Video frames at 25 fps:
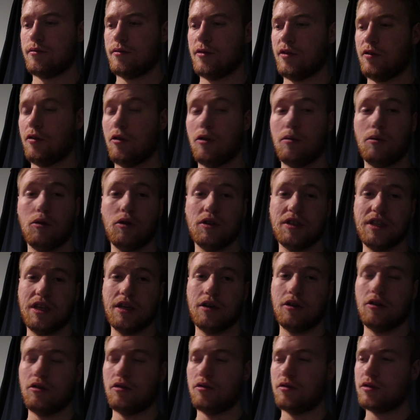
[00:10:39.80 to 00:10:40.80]
for boys
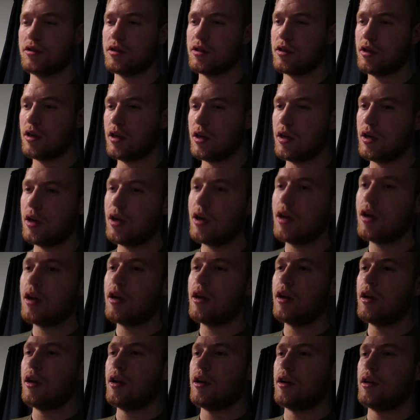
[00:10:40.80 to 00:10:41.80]
and girls,
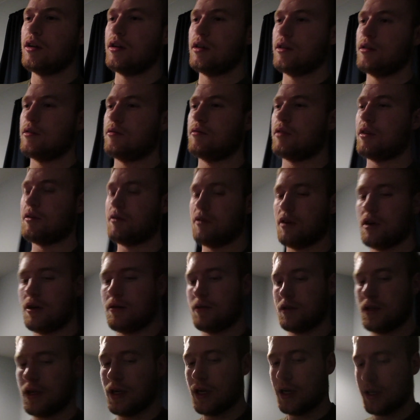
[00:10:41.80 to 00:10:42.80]
whenever I
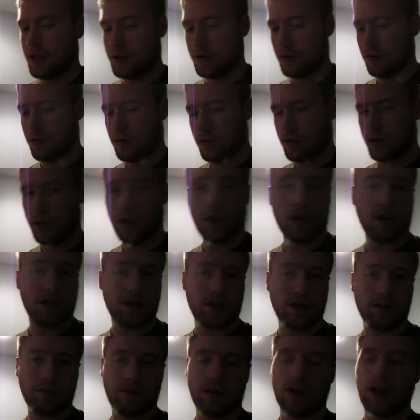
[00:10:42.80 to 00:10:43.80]
was in high school, and
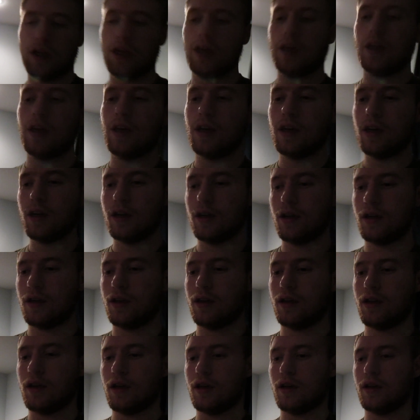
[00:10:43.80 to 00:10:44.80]
Austin played.
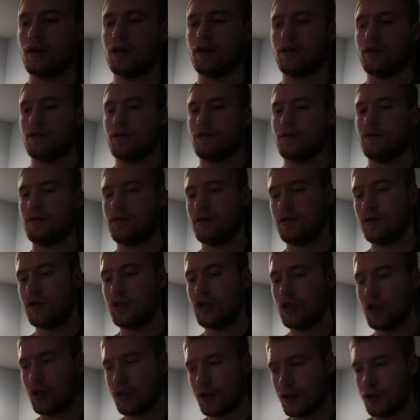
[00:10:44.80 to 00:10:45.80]
Uh,
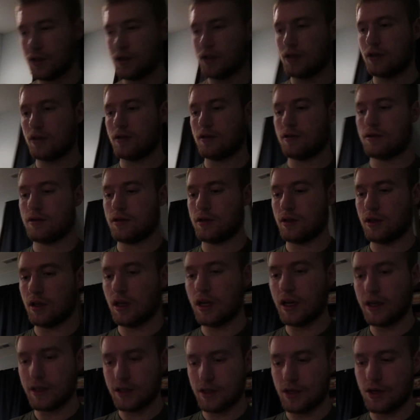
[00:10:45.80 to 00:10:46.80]
Justin's
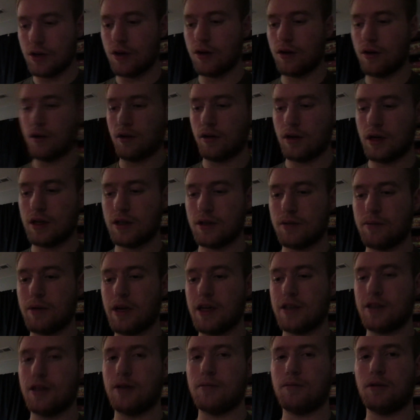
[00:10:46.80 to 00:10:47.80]
last year as a
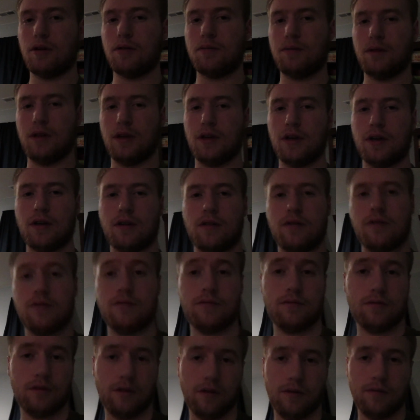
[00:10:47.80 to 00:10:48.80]
basketball player,
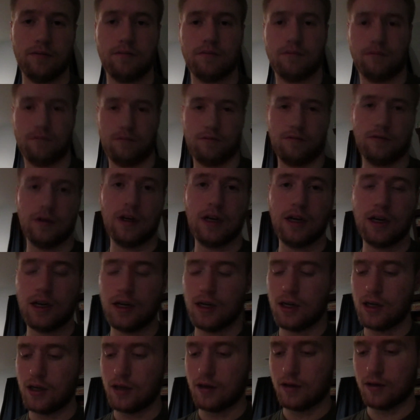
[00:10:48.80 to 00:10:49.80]
our
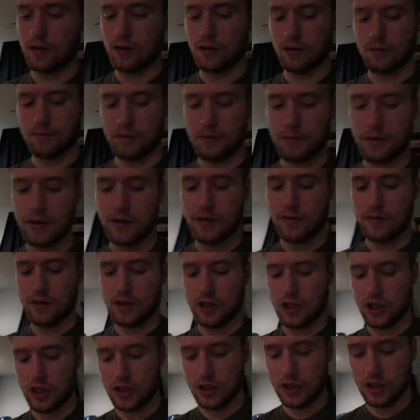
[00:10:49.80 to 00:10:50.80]
uh, my best
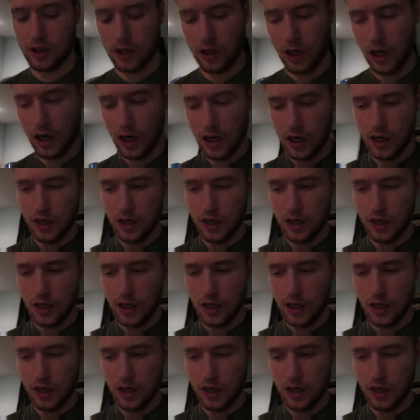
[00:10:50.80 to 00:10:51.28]
friend Justin,